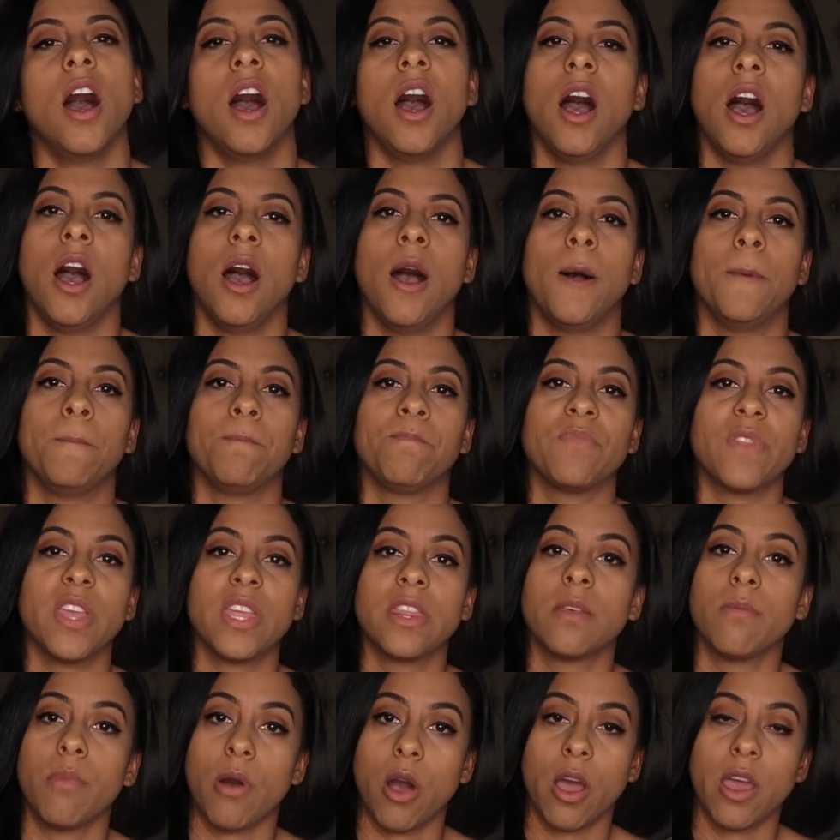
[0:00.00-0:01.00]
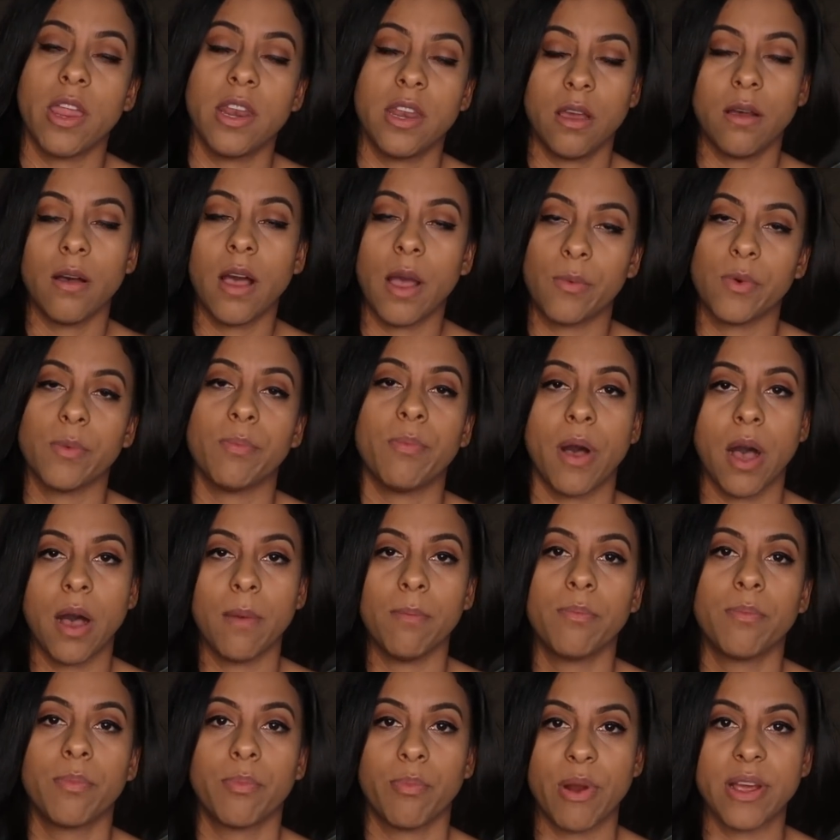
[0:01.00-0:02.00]
I would
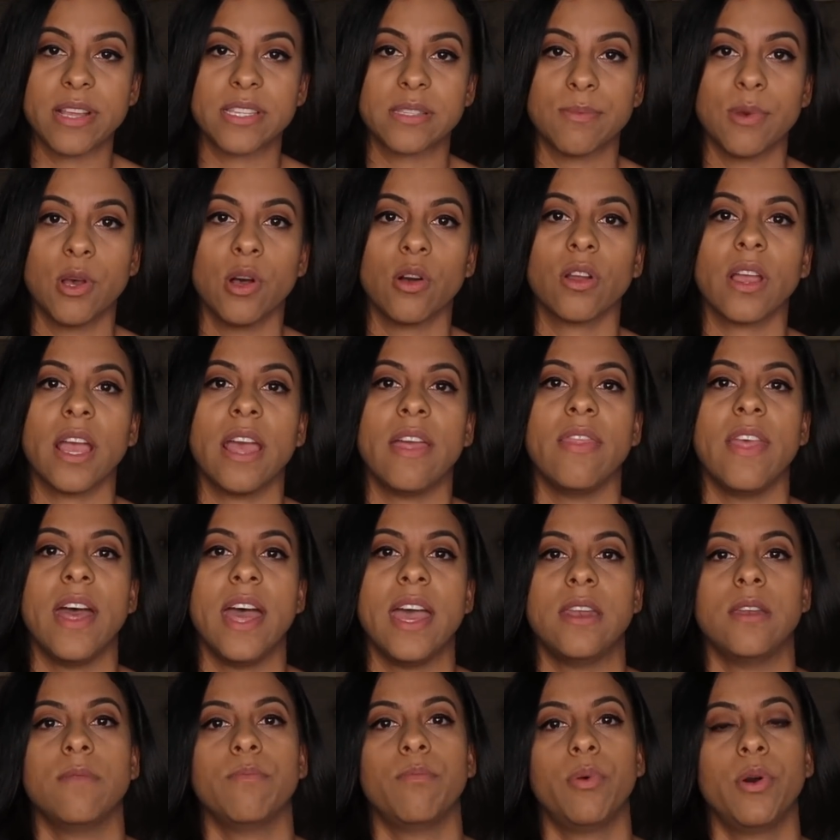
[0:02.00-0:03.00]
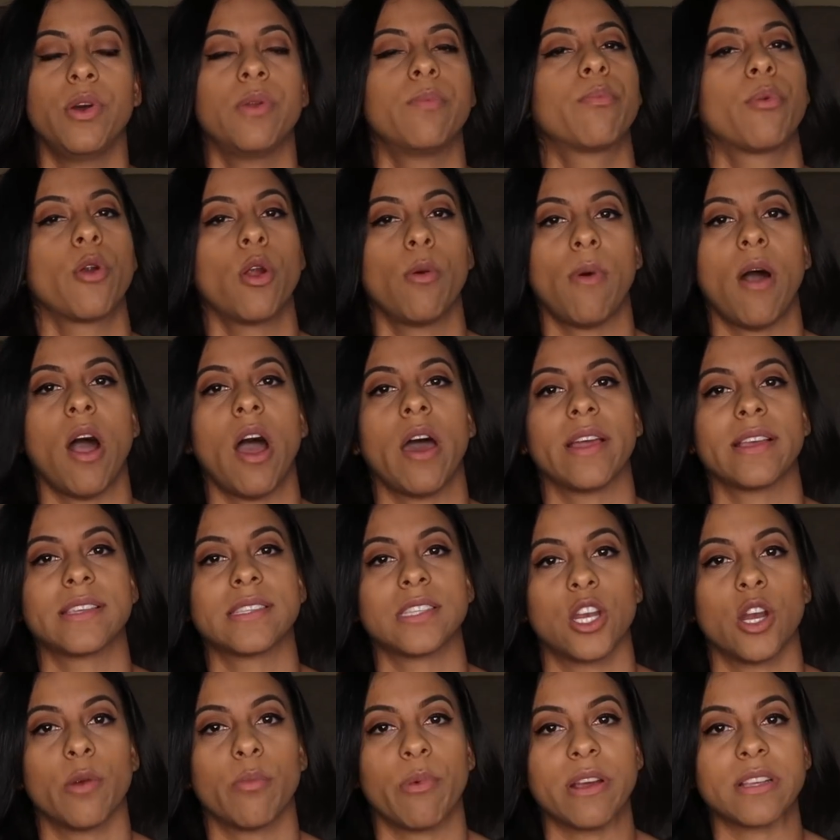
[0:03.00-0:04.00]
pump breast milk and then put
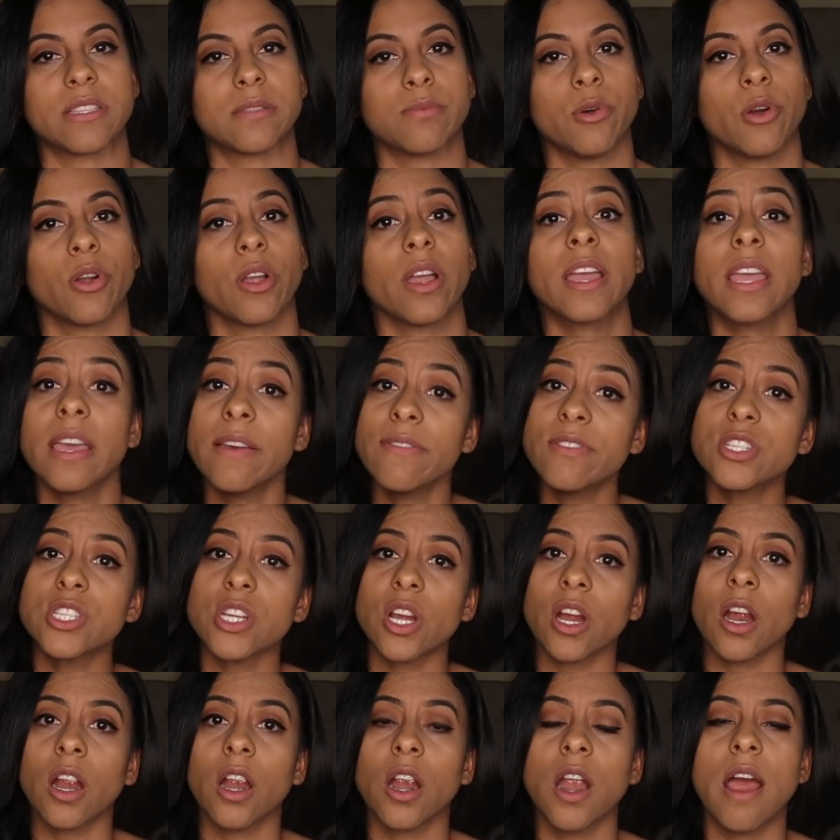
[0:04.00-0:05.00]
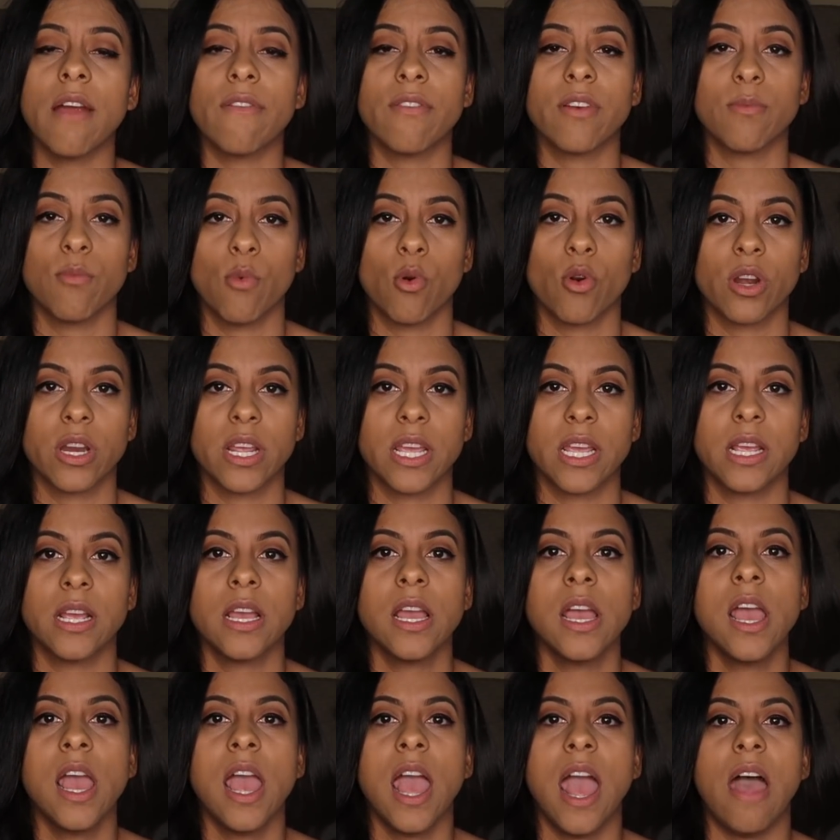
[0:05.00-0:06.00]
probiotics in her breast milk and give it to her every morning,
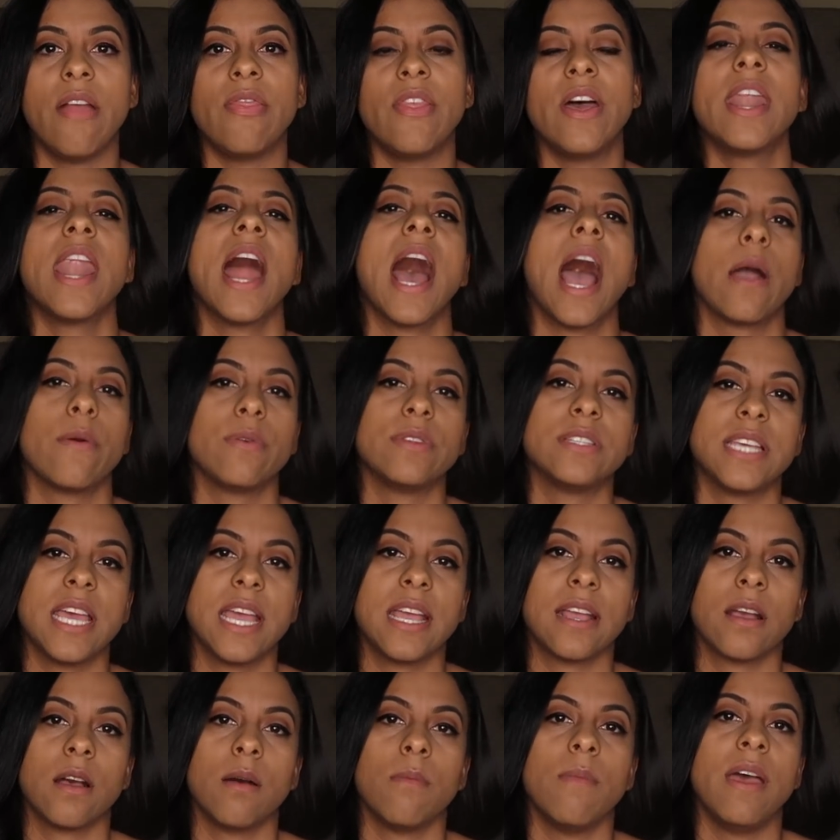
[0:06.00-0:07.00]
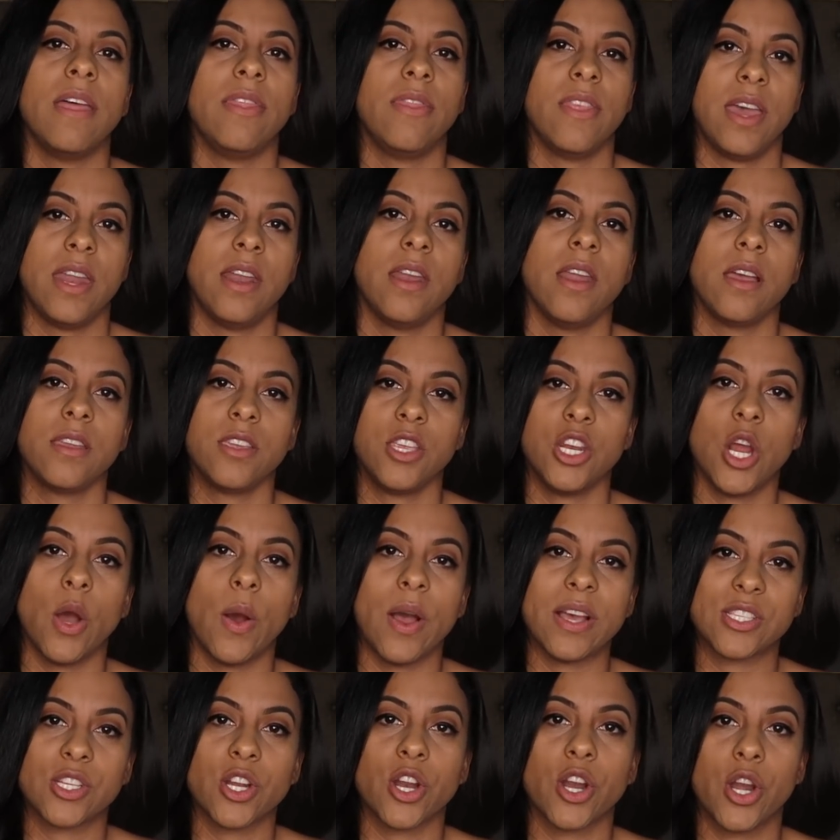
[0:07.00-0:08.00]
and then I would take them, and then, you know,
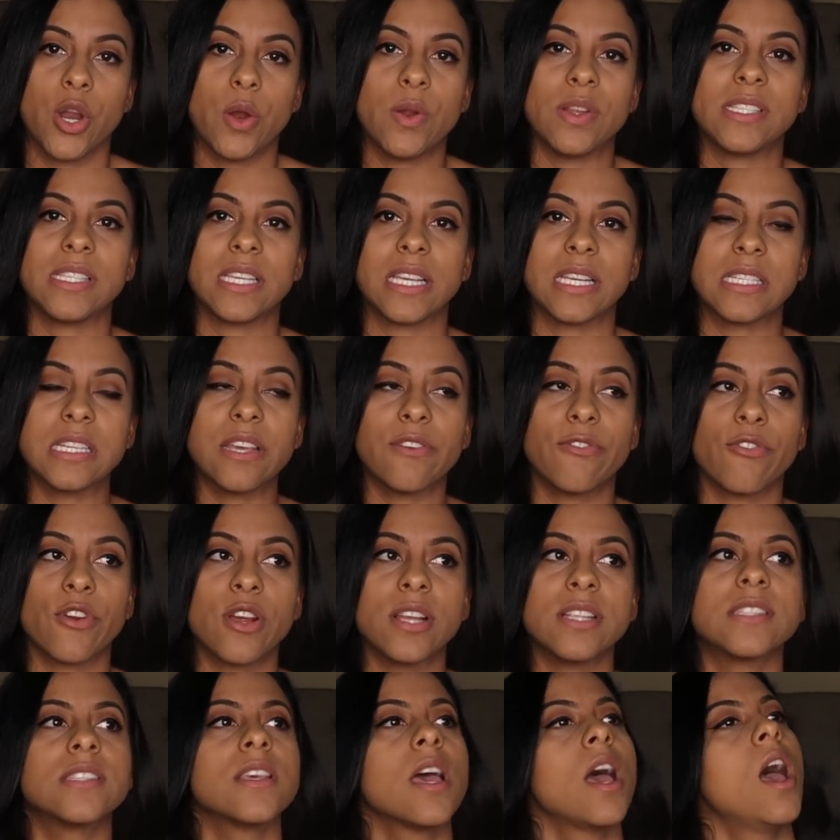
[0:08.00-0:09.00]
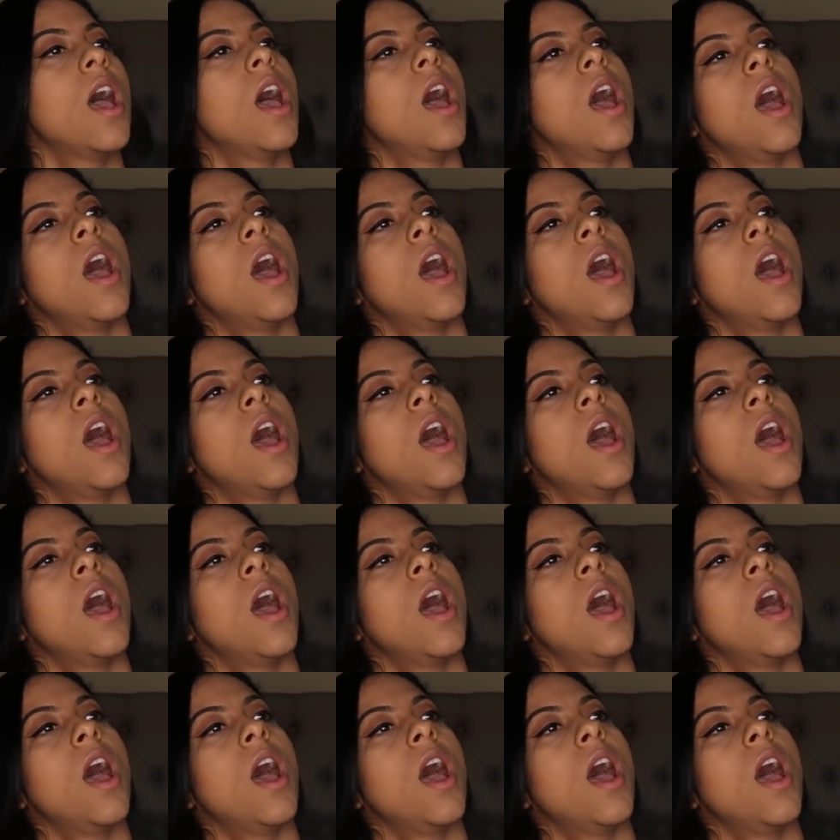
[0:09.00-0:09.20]
I started noticing a difference.